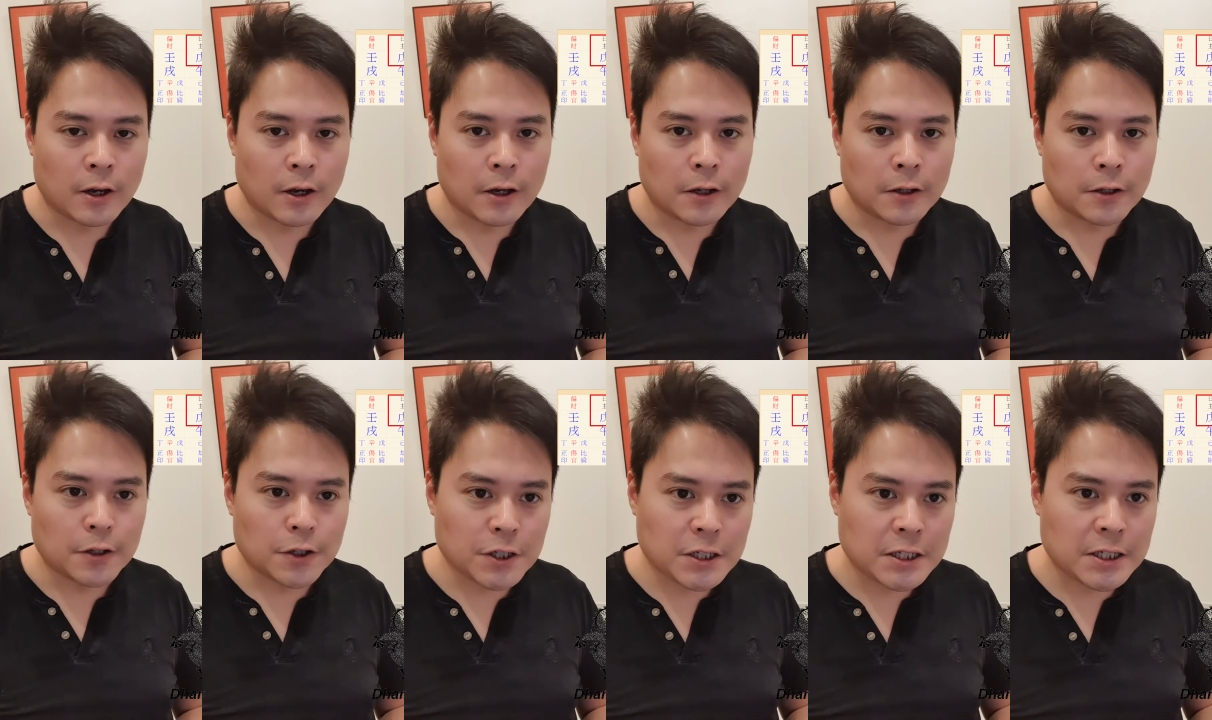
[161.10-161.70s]

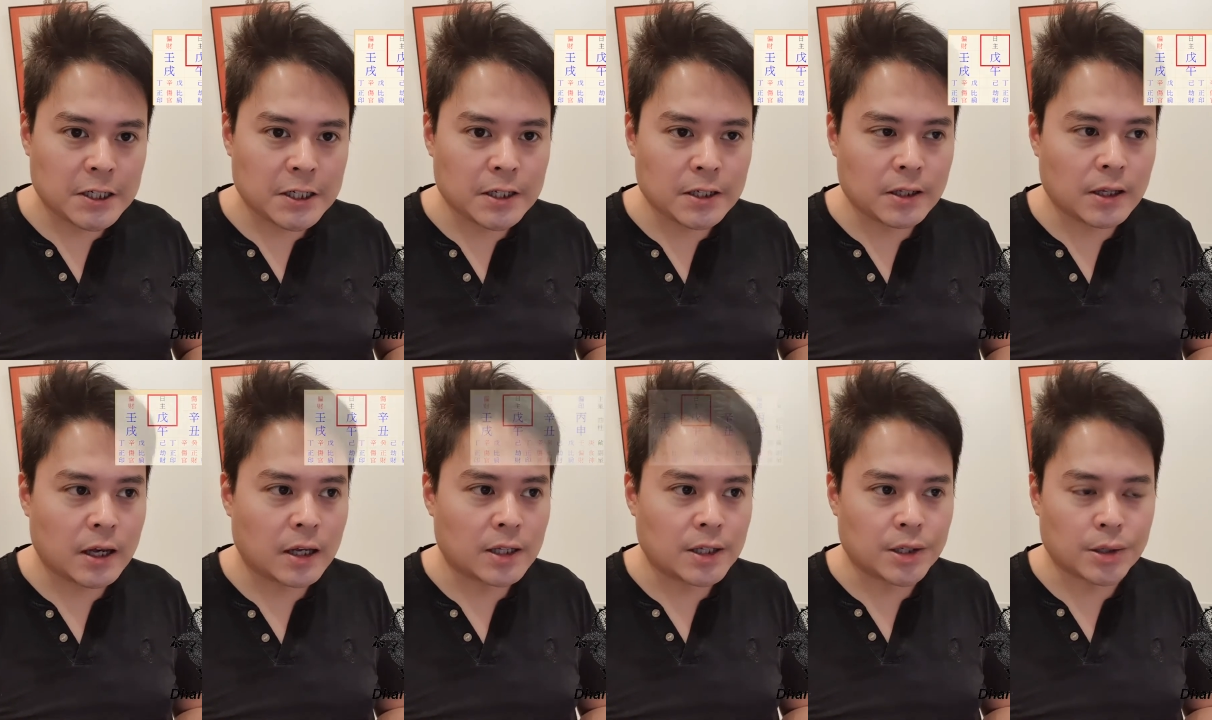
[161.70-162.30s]
The qi
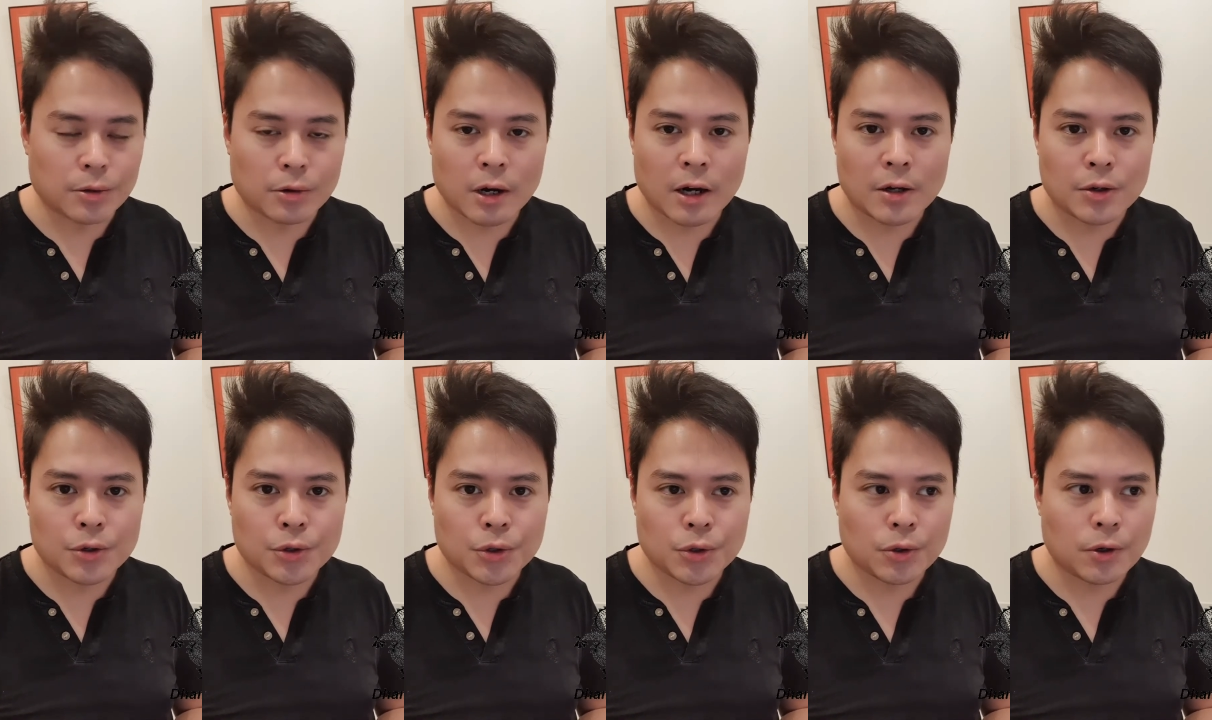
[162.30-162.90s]
that
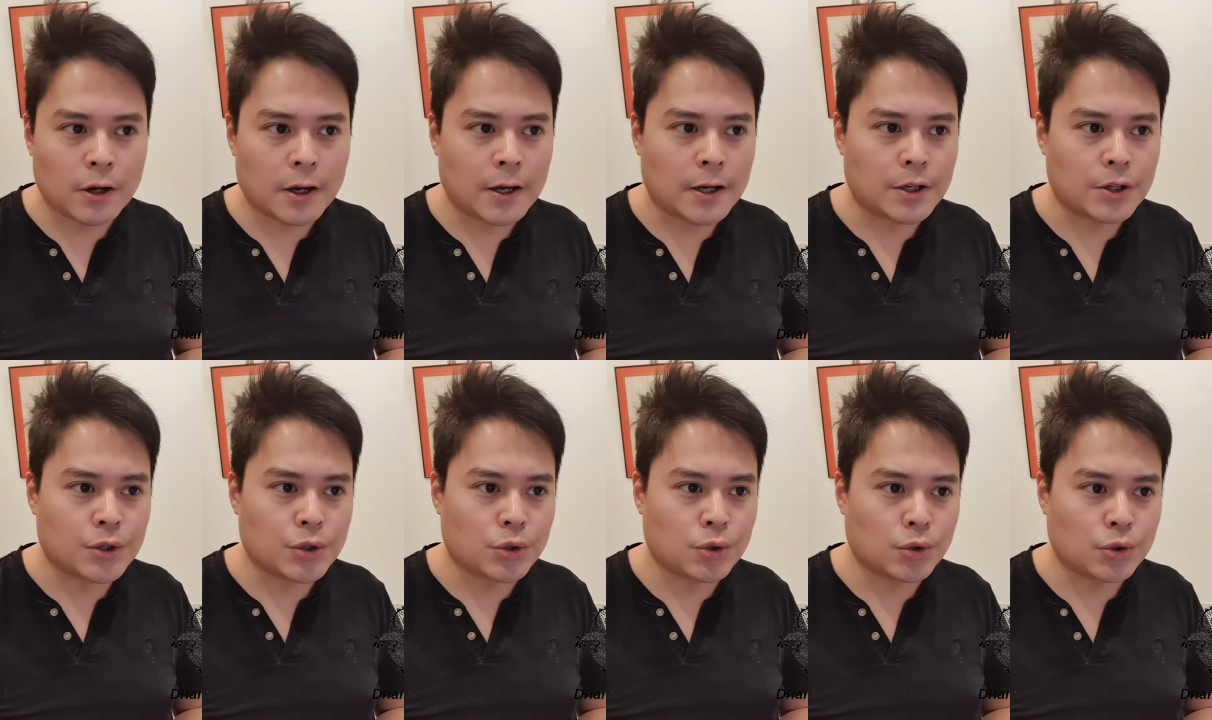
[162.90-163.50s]
surrounds you
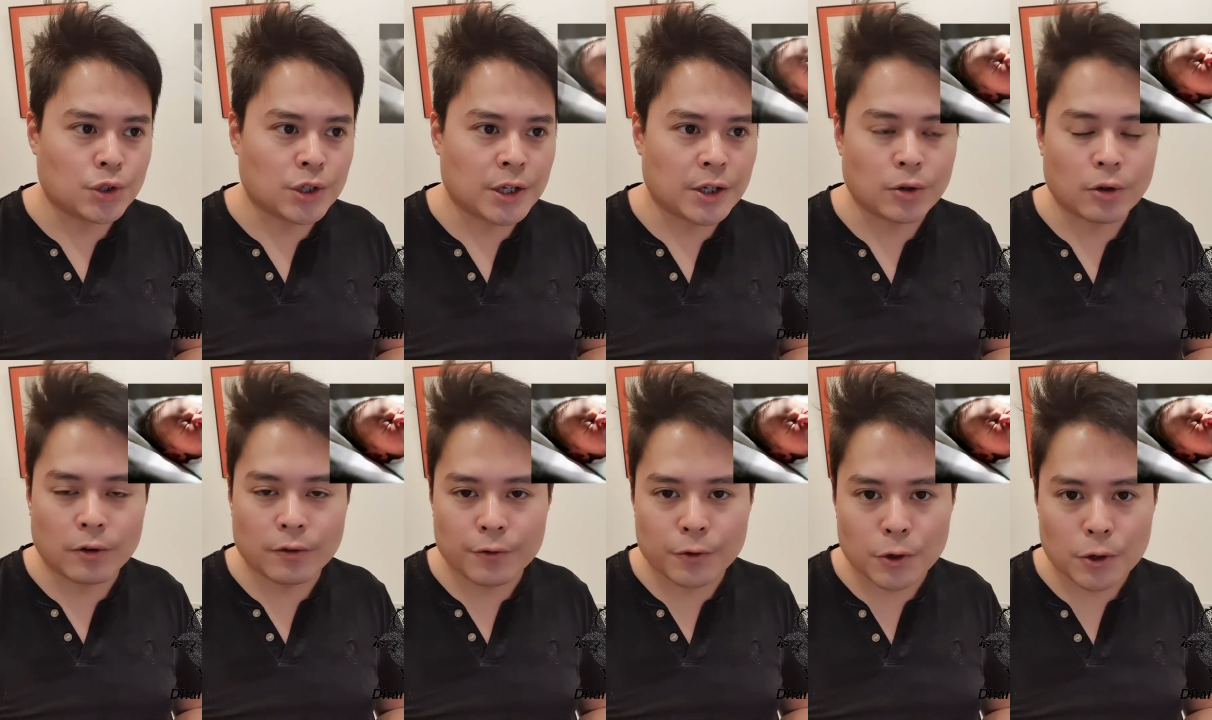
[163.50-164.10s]
as you take
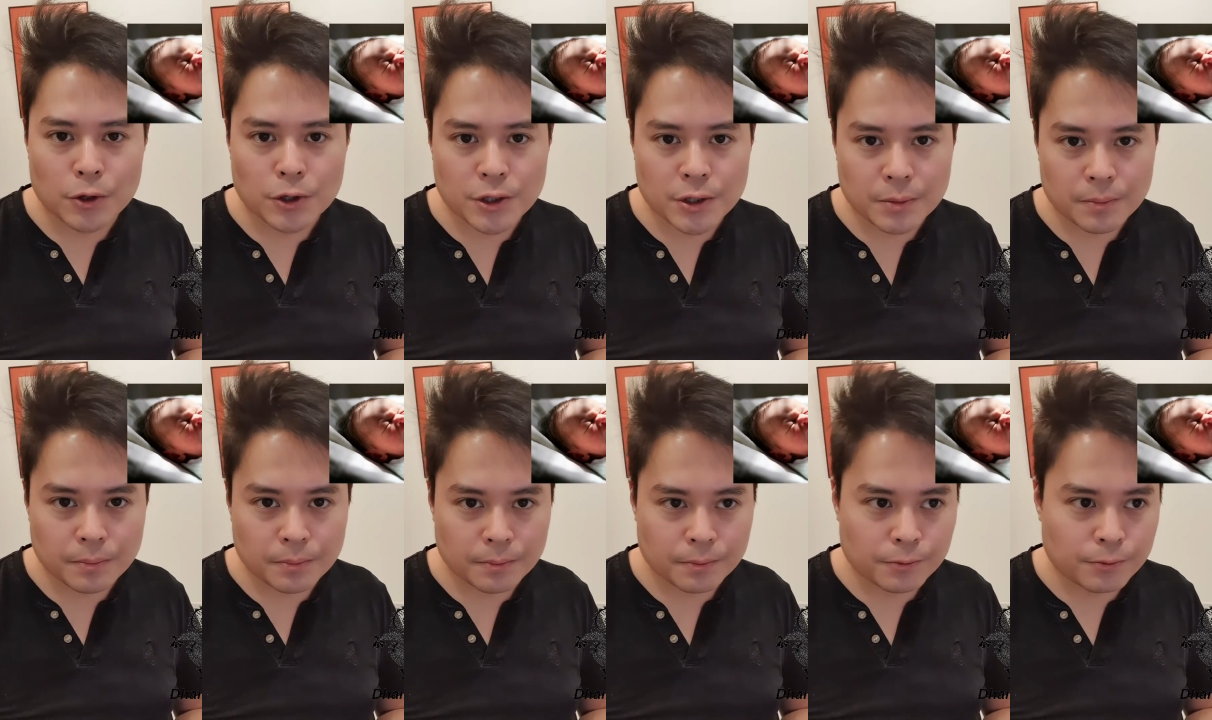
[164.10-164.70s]
your first